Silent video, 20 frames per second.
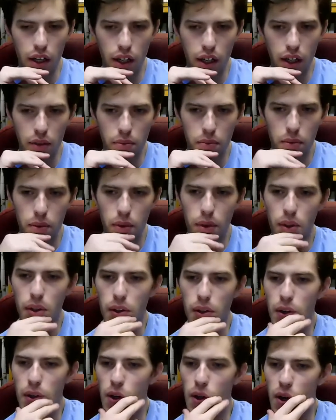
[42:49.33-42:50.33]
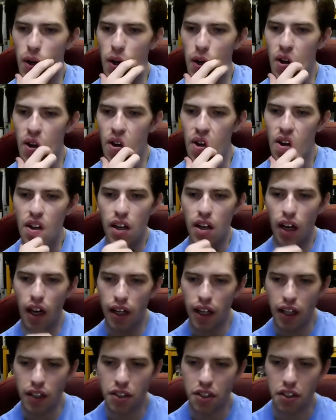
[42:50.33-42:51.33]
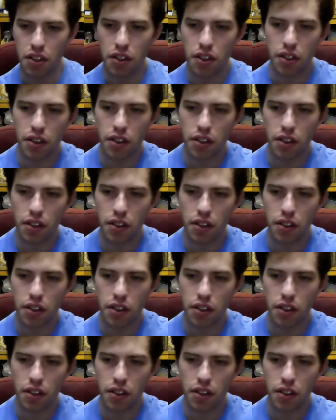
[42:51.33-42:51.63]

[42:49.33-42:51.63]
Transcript: I am. I get you.